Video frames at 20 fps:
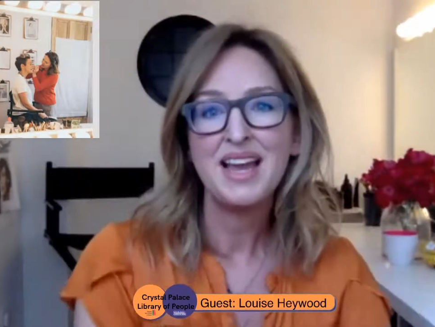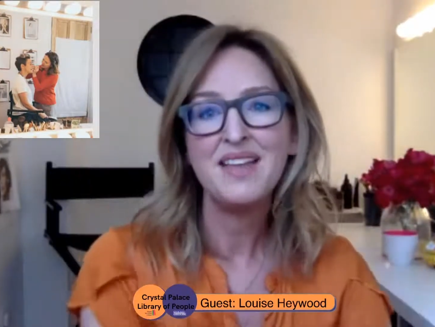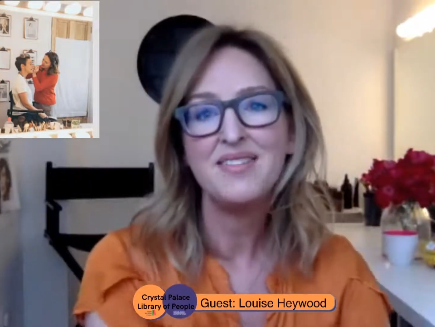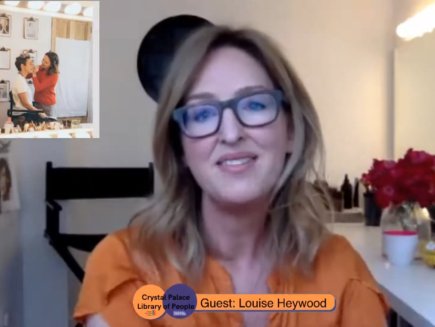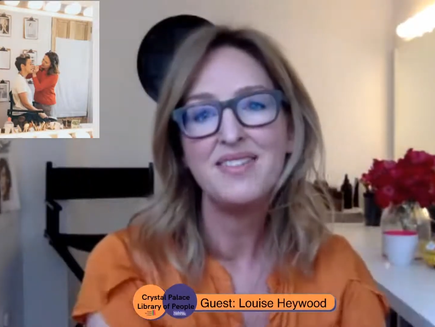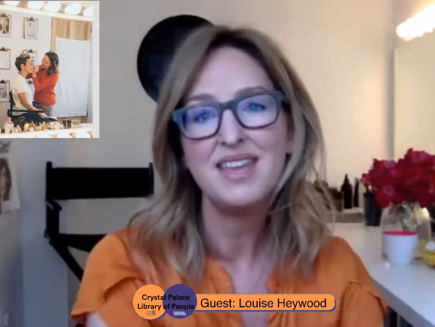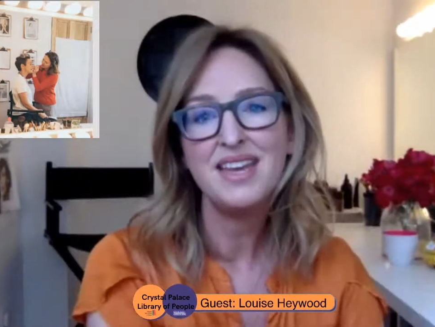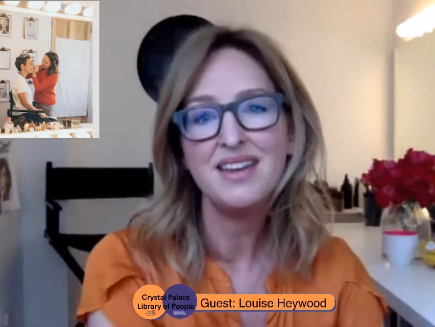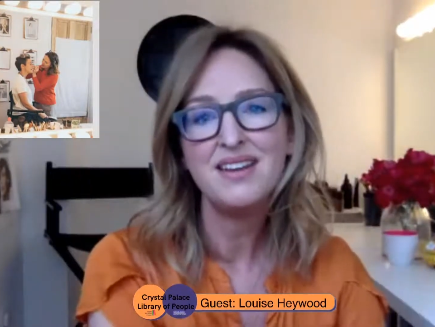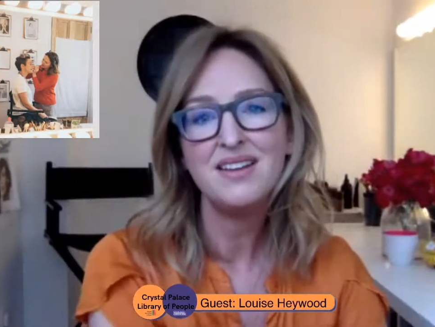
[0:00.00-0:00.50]

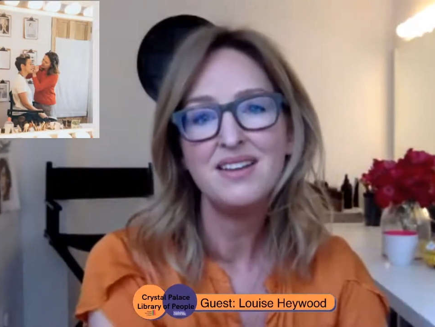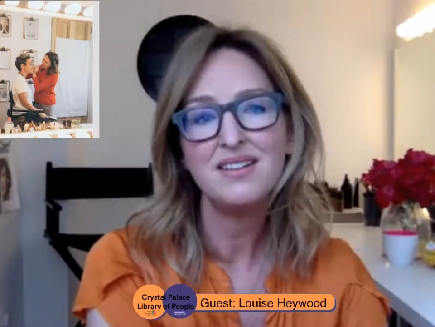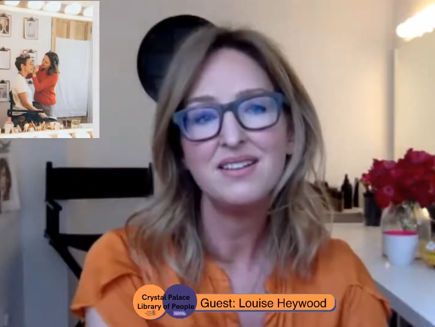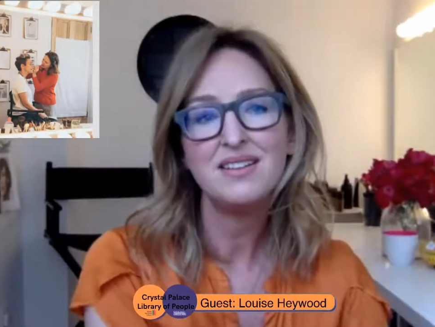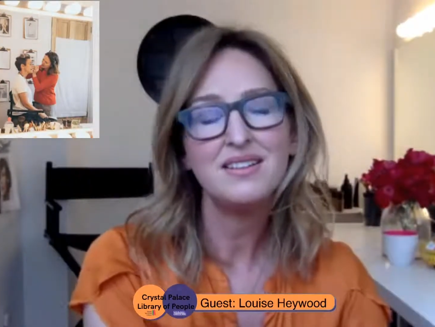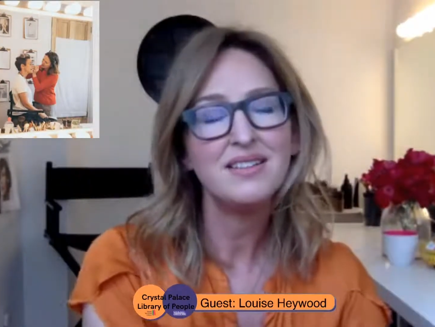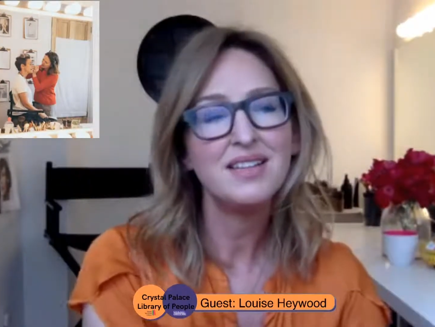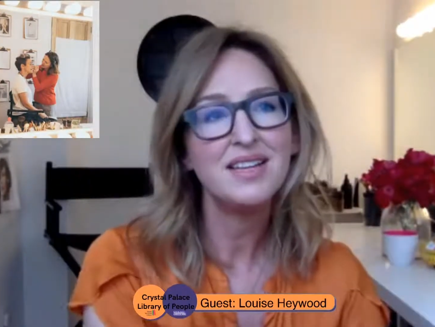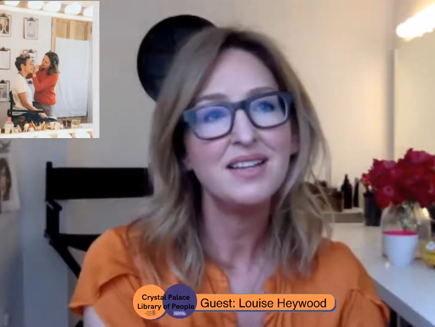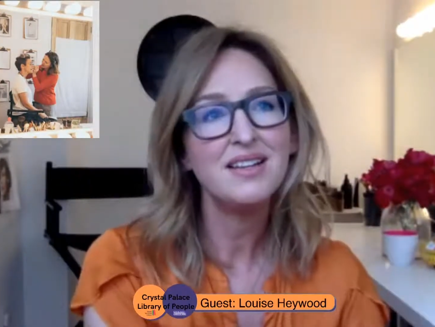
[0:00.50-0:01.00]
Cool. And then
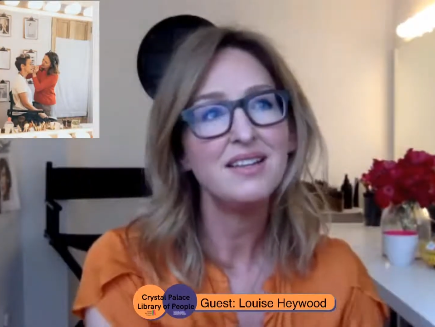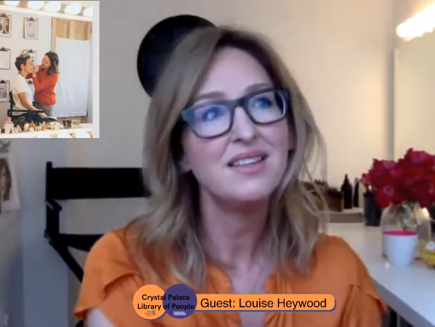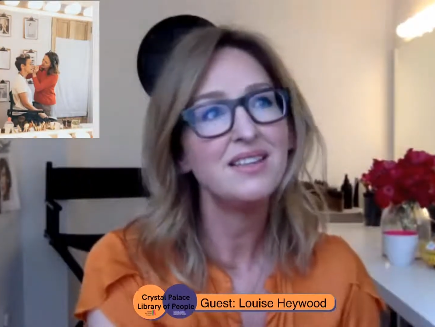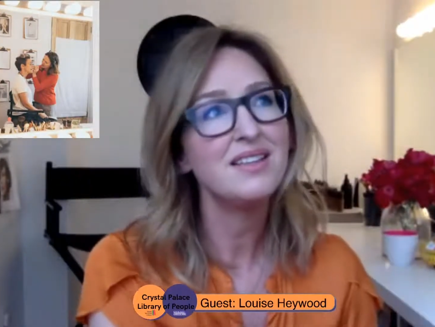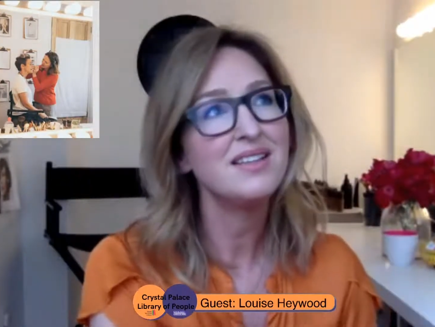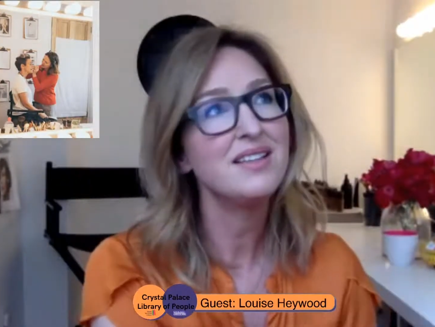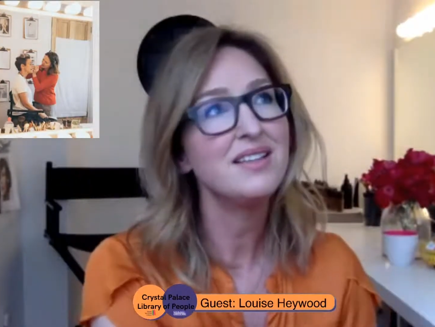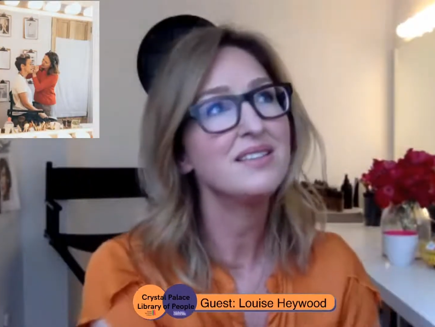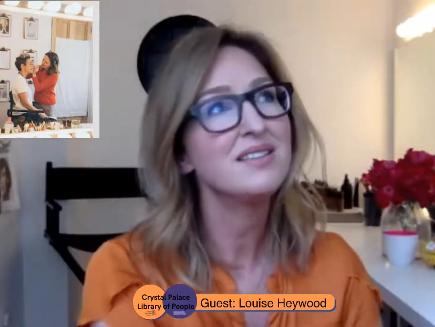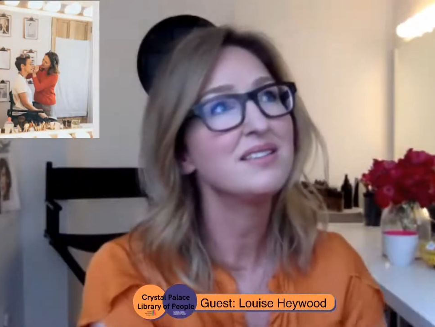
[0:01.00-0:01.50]

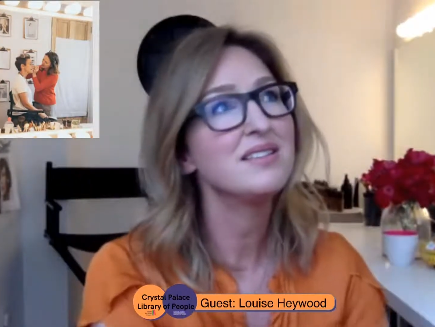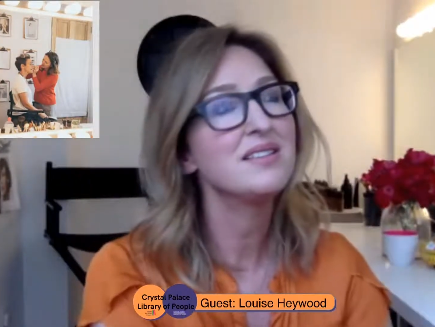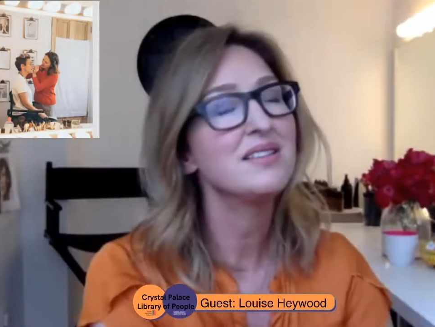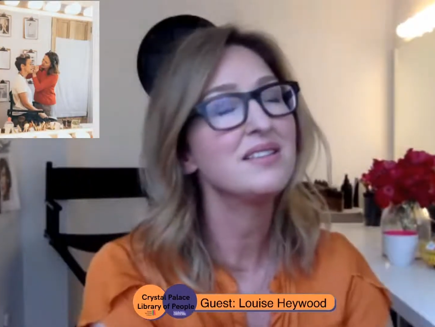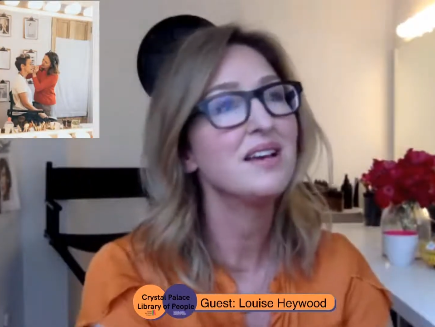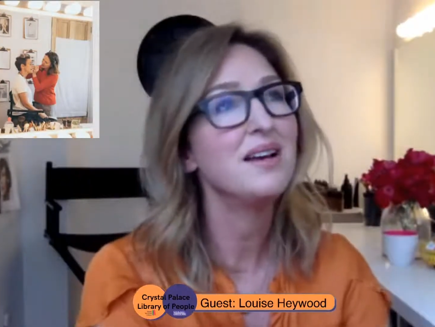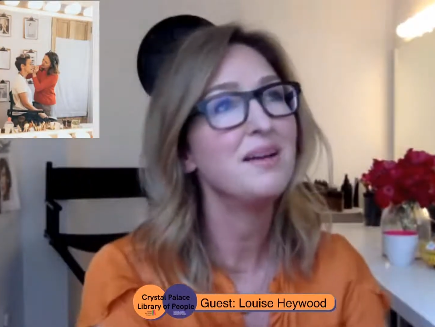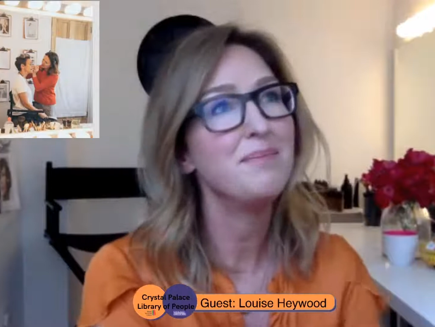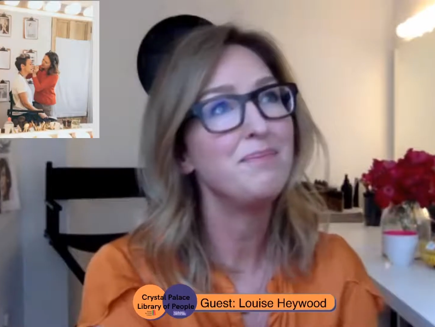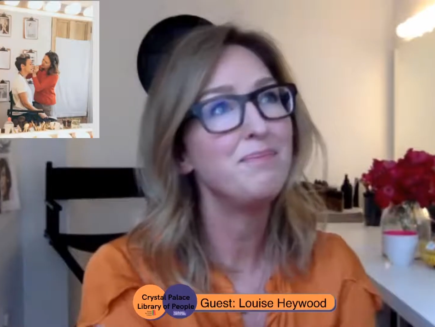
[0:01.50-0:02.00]
I think
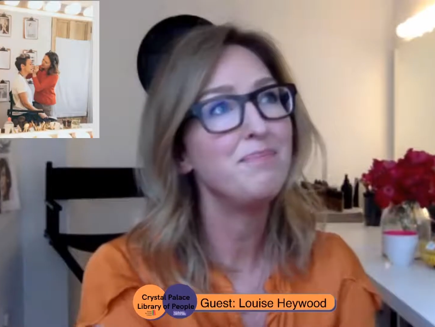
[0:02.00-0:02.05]
it's